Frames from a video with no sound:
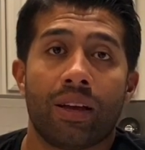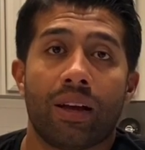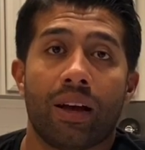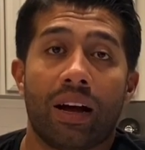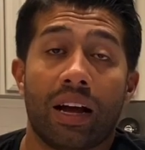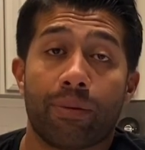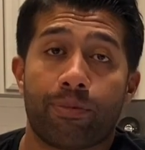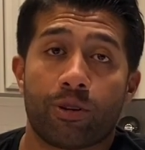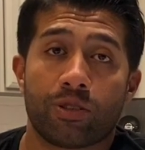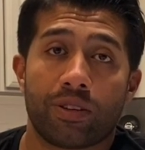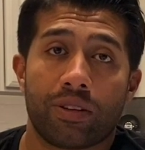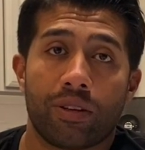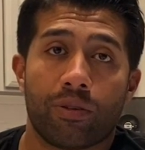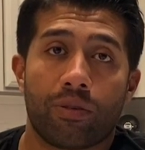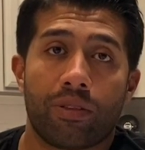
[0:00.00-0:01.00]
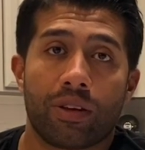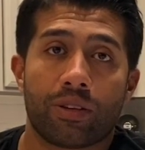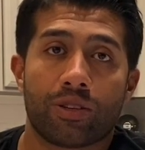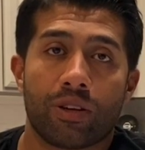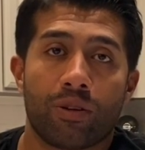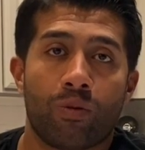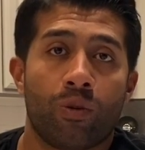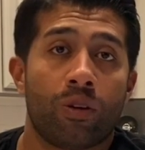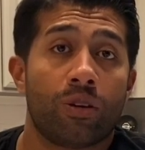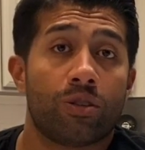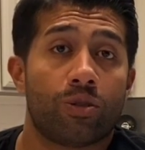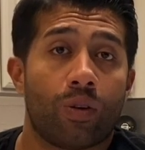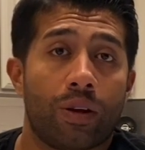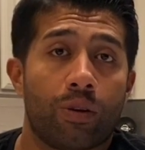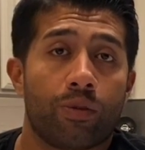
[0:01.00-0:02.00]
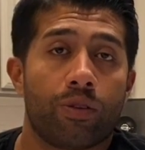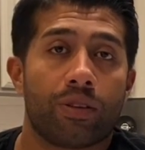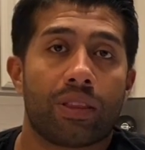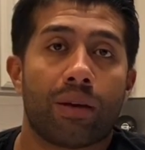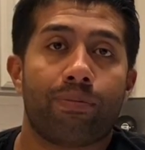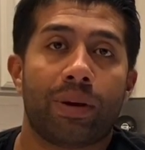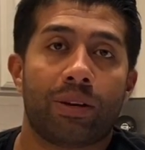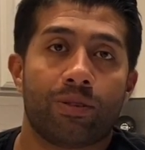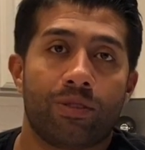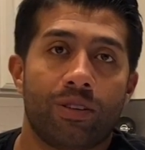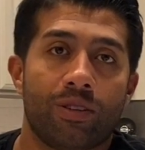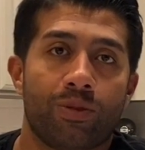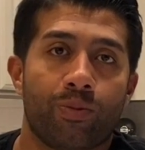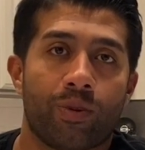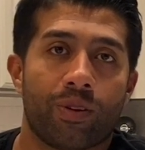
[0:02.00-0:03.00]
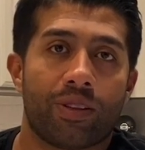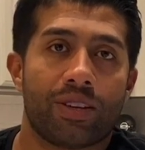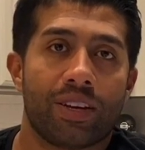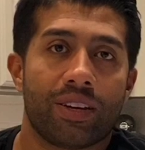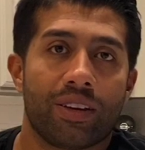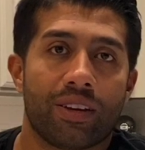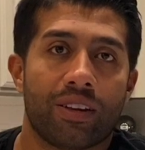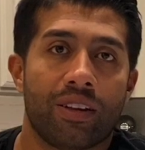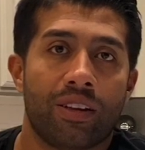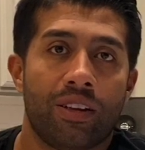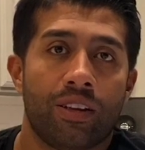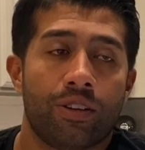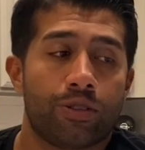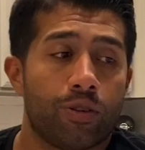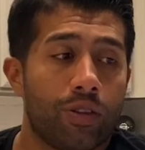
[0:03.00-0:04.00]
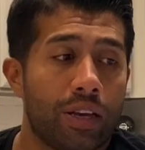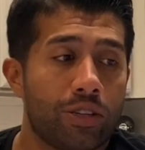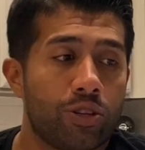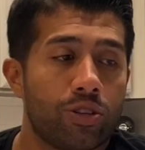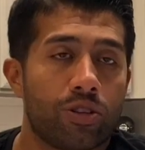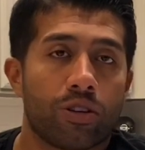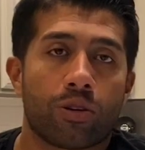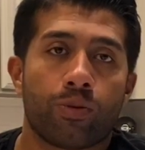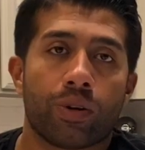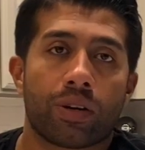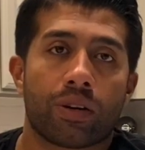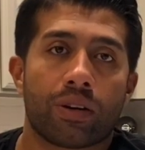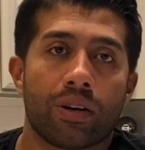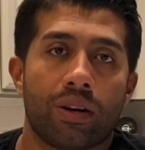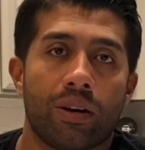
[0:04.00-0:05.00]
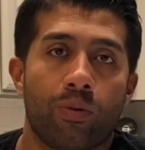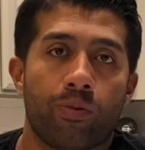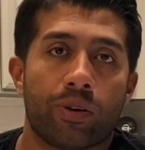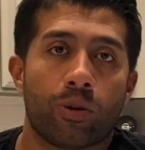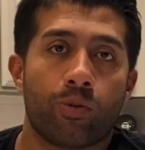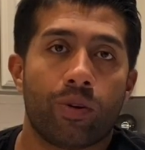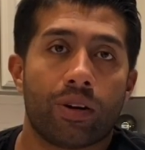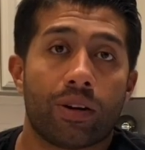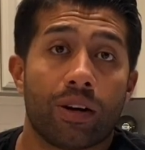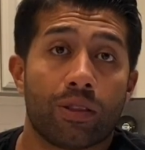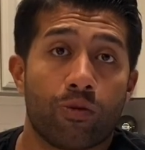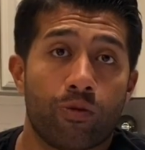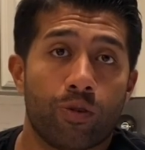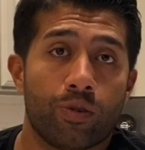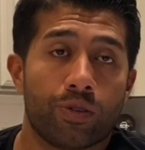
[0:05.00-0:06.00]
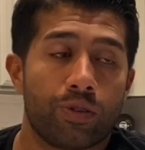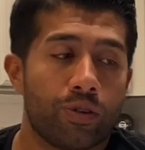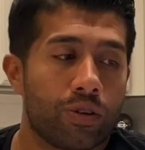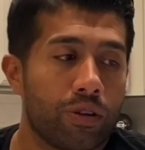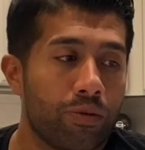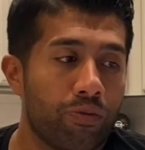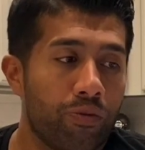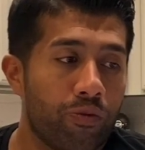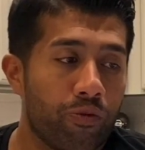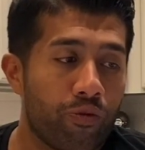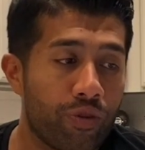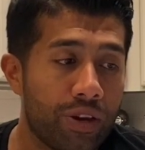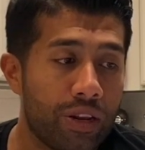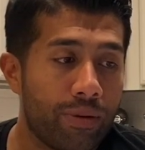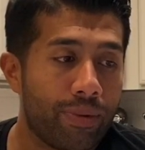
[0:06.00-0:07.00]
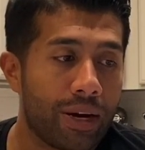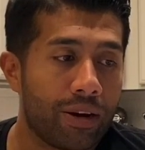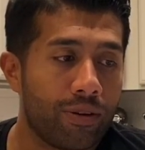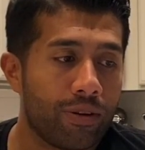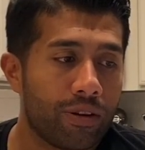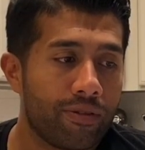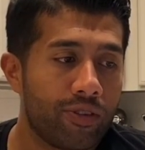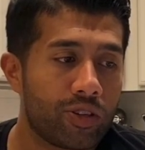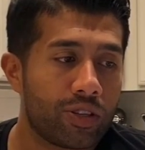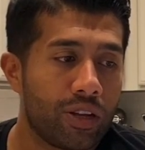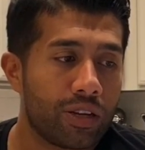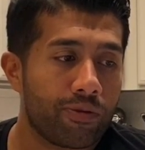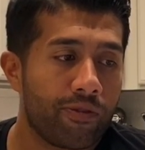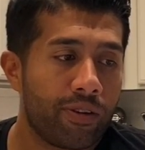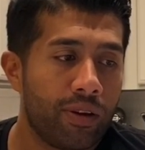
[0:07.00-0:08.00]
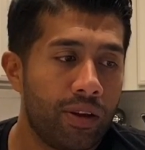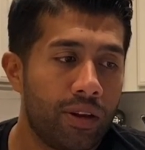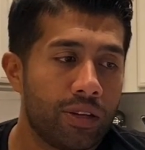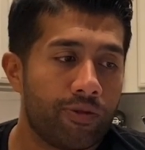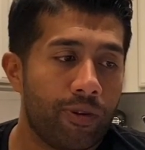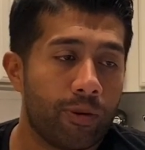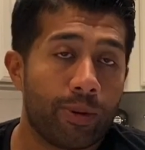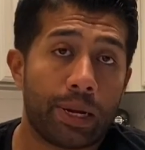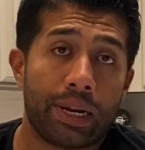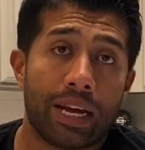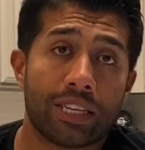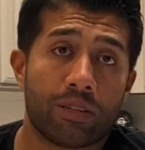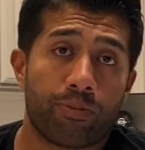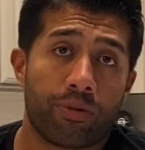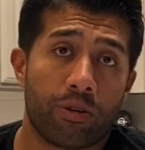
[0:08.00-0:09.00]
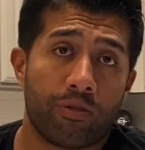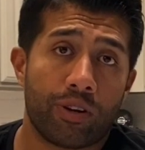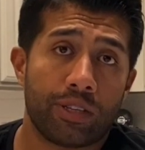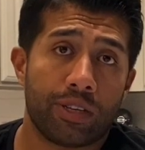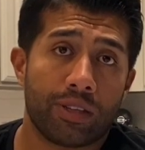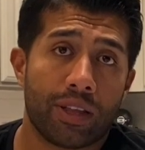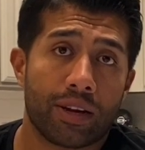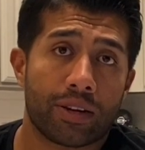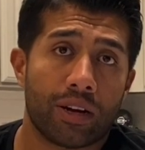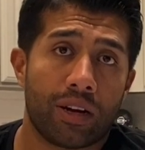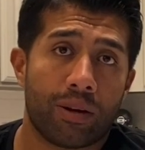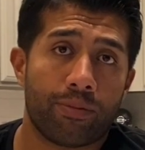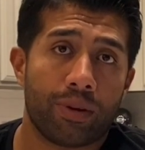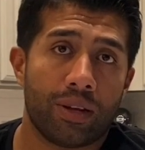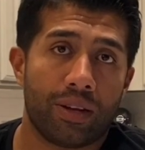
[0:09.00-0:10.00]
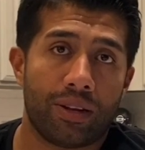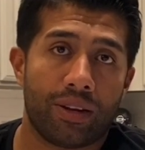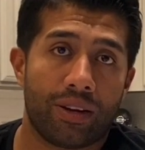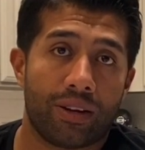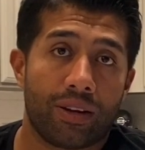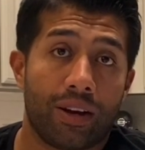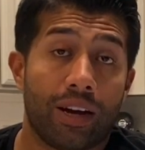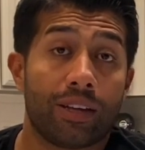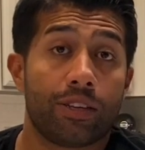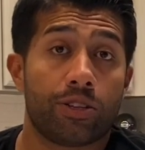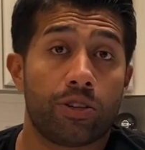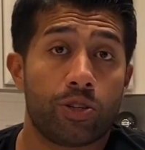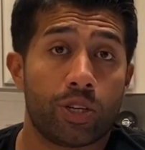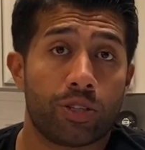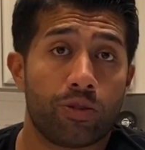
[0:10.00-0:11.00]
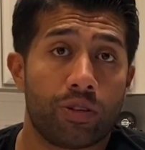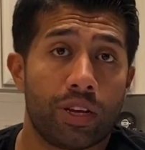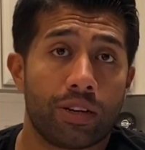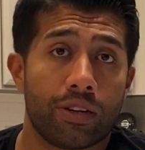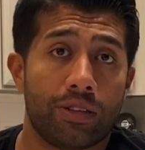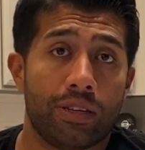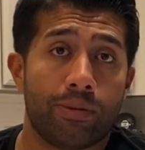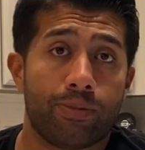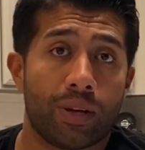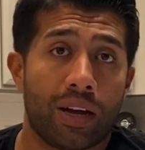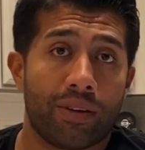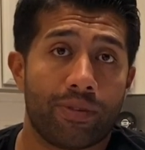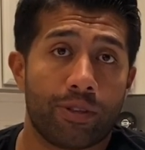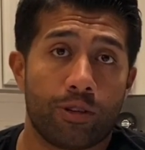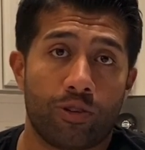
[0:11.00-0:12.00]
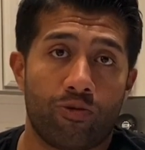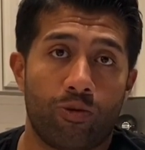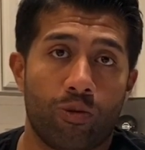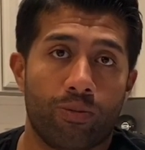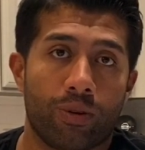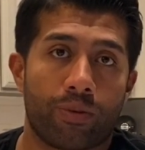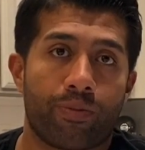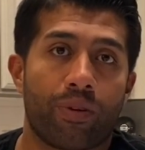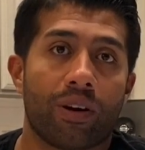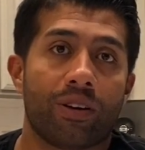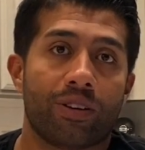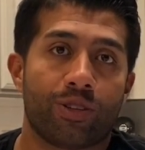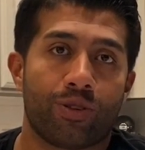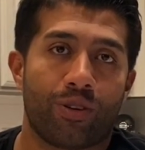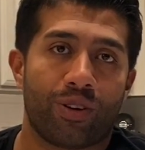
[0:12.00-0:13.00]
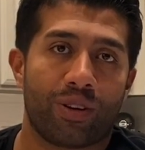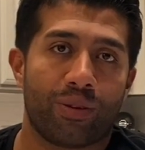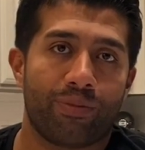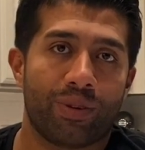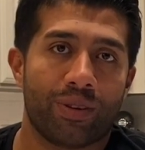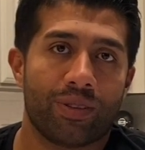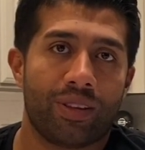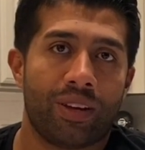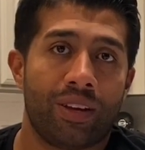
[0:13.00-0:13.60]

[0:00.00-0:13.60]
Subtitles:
I personally don't think so, so I don't think that penalty is worth taking. So that's just a quick 101 on the rules. You can read about all of this stuff. It's available on NASAProRacing.com, and highly suggest you take a deep dive into this rule book prior to starting your build.